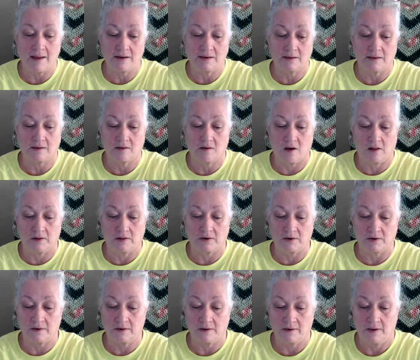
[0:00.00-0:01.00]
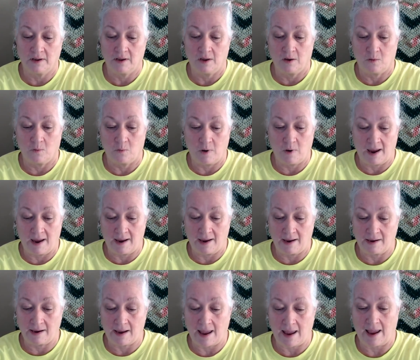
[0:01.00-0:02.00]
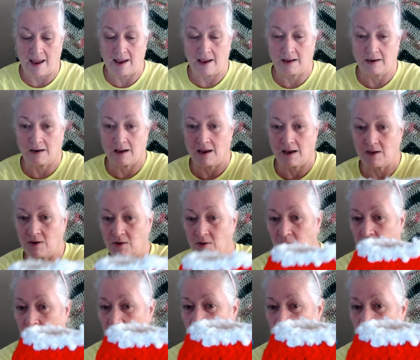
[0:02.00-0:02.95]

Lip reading: color way, and I used